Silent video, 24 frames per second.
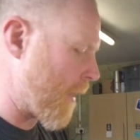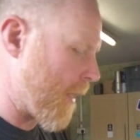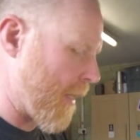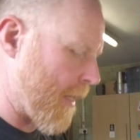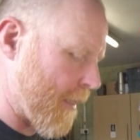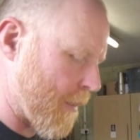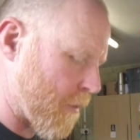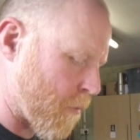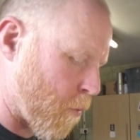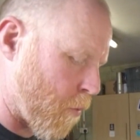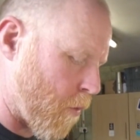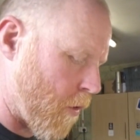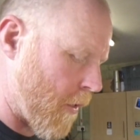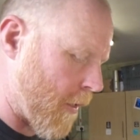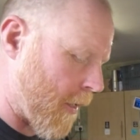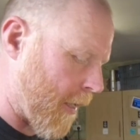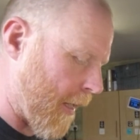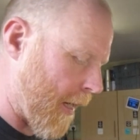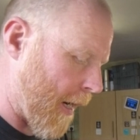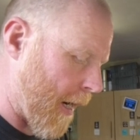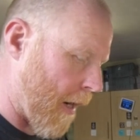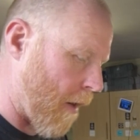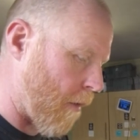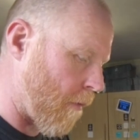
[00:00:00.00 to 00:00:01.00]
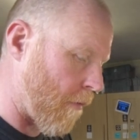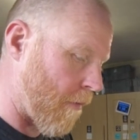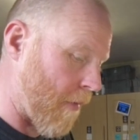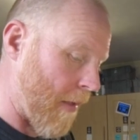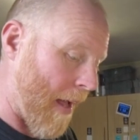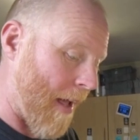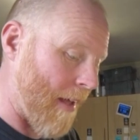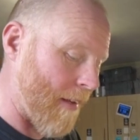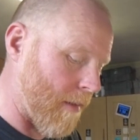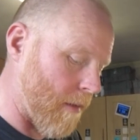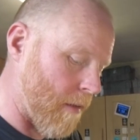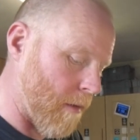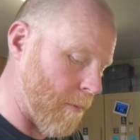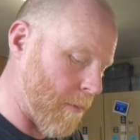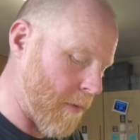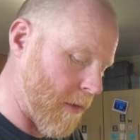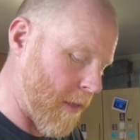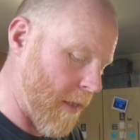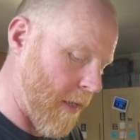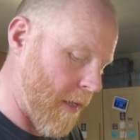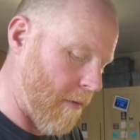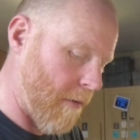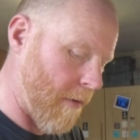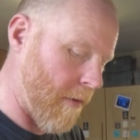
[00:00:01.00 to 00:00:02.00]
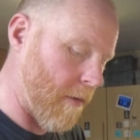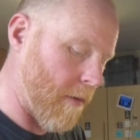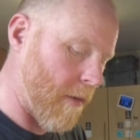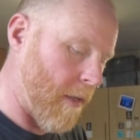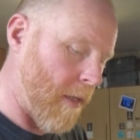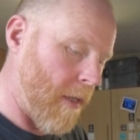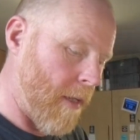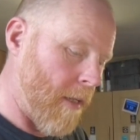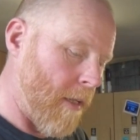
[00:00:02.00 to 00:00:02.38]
is working out the handle material.